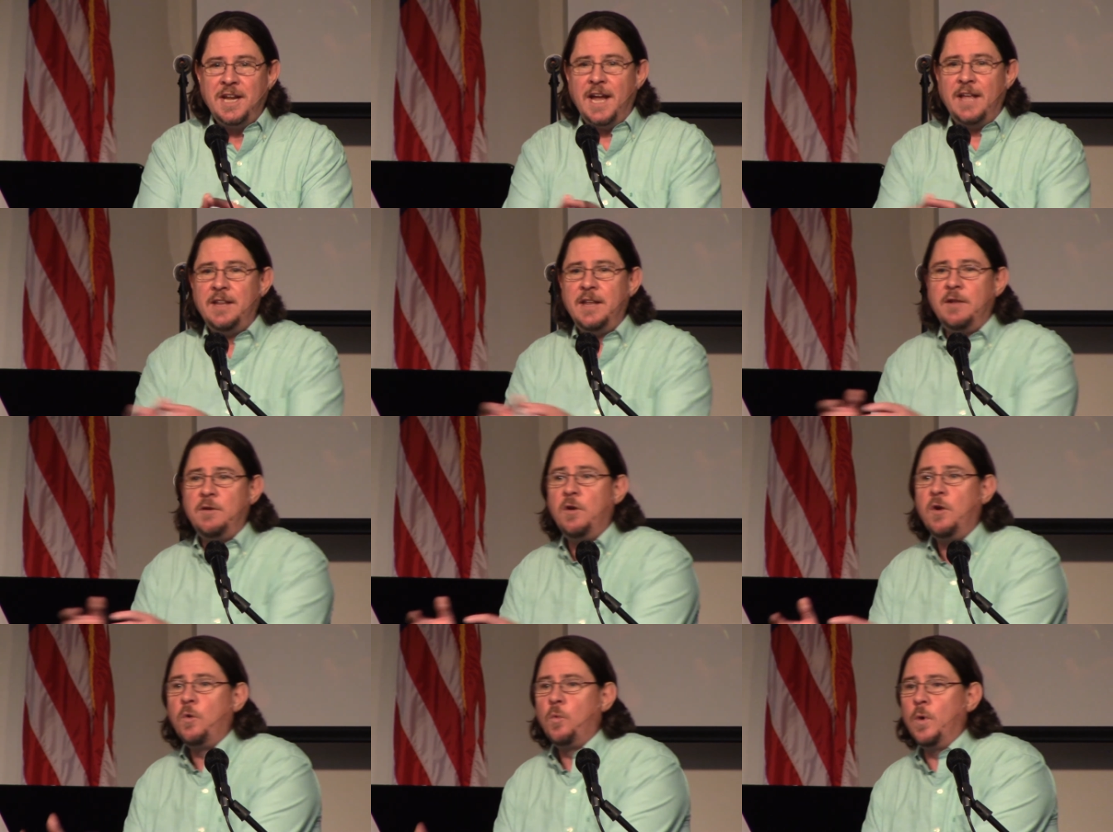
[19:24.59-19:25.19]
And
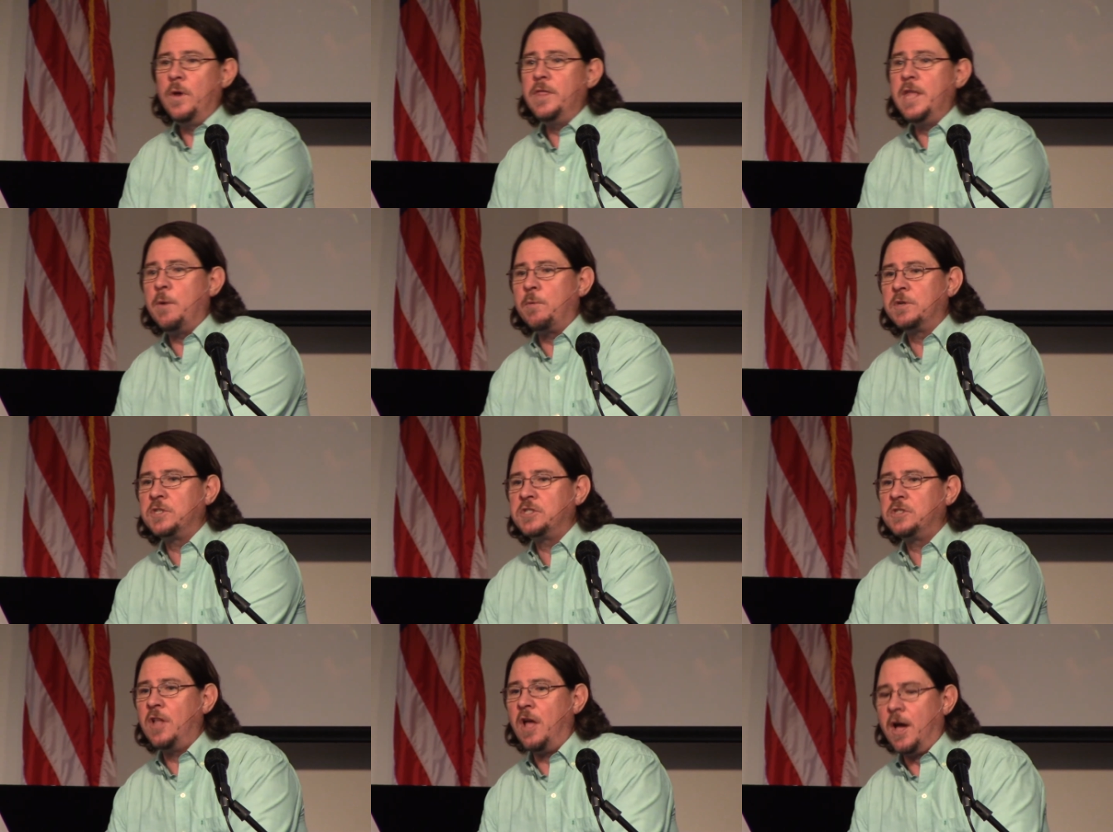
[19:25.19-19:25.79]
then when they
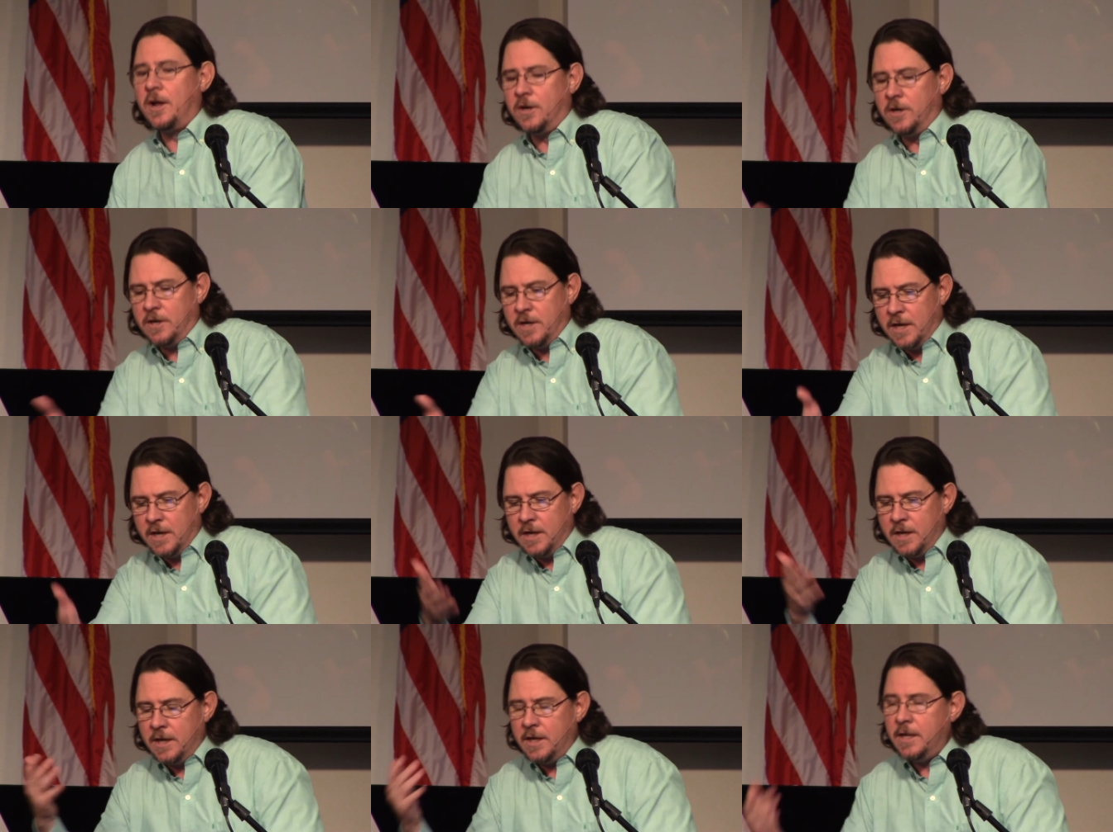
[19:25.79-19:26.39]
were
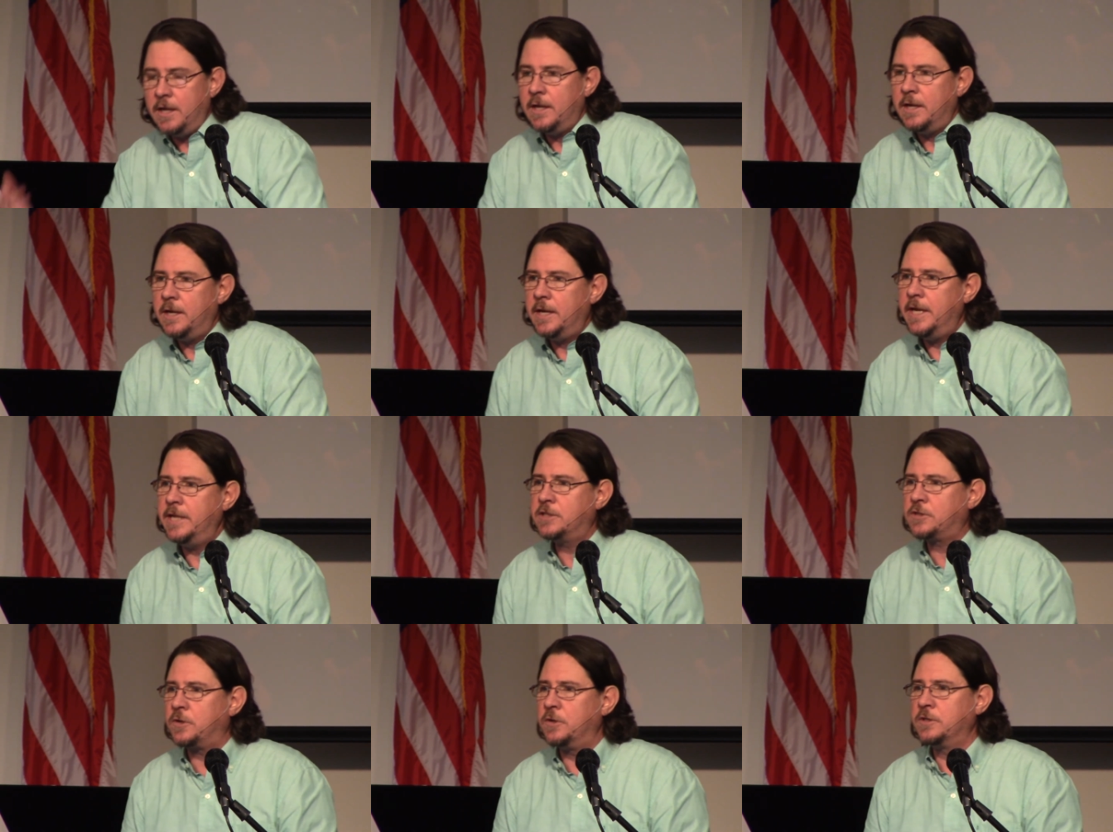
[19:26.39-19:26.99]
slaughtered,
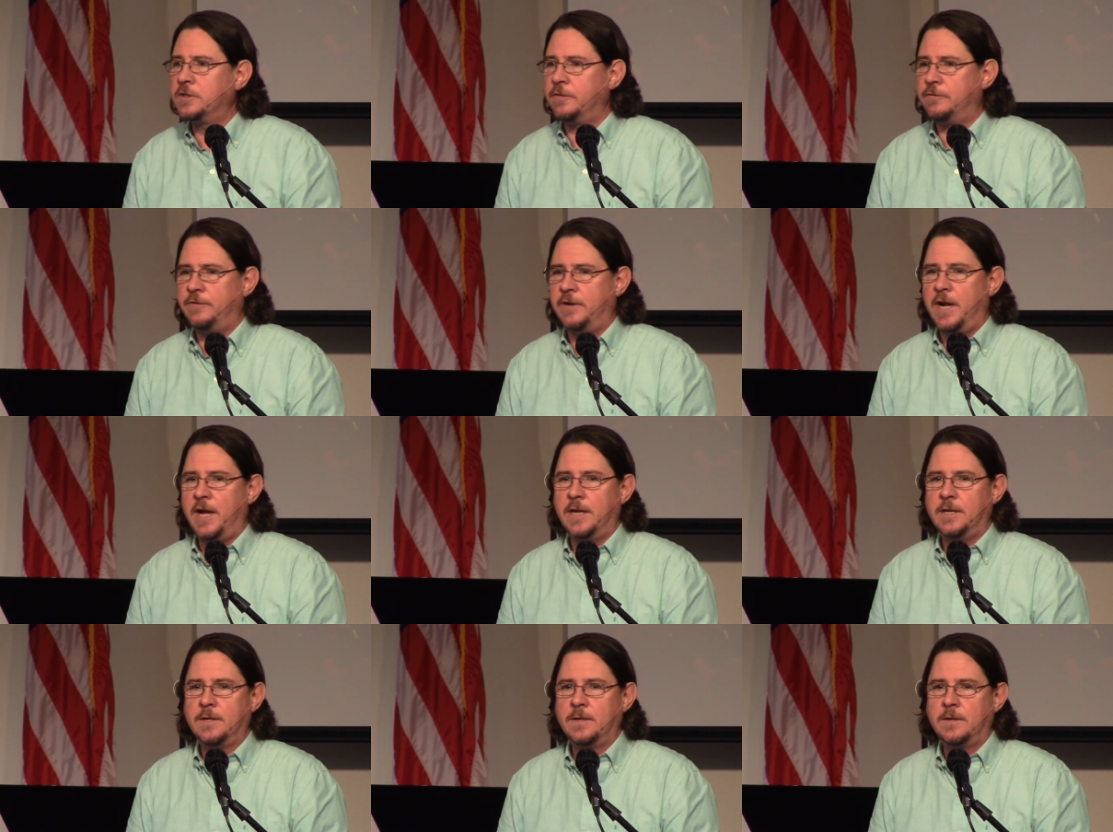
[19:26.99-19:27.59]
he's
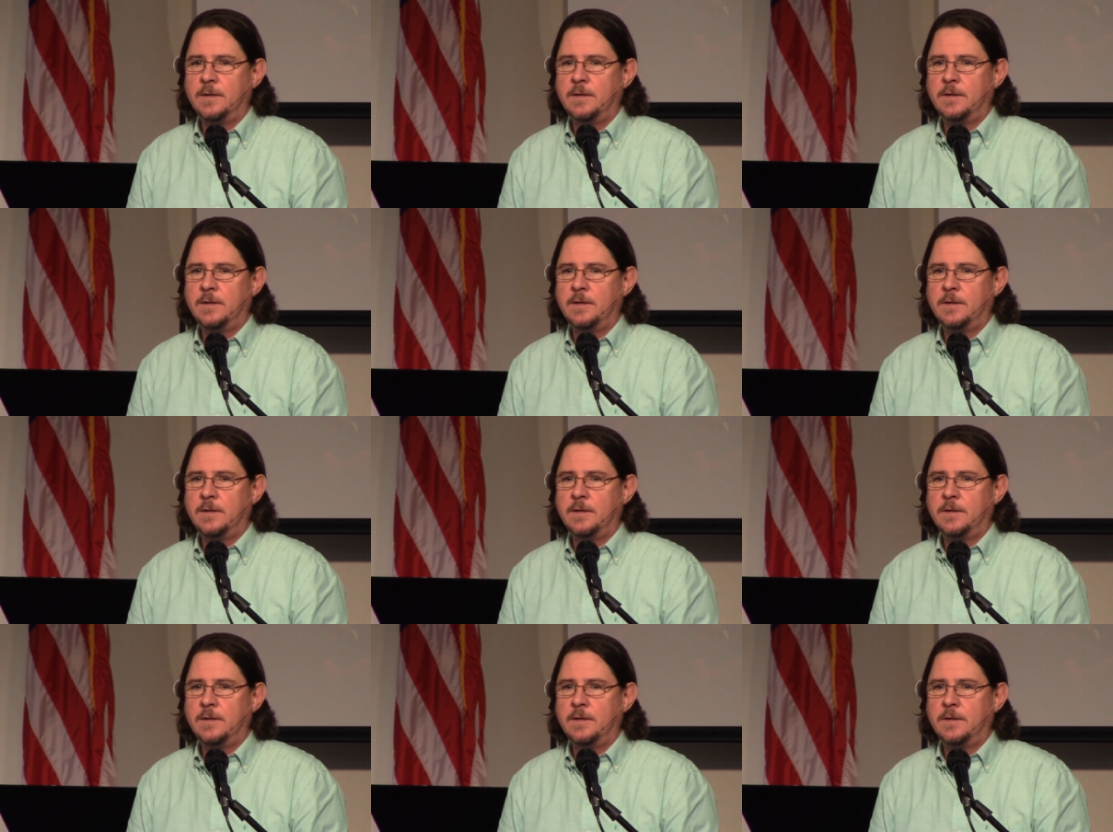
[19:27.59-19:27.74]
crucified.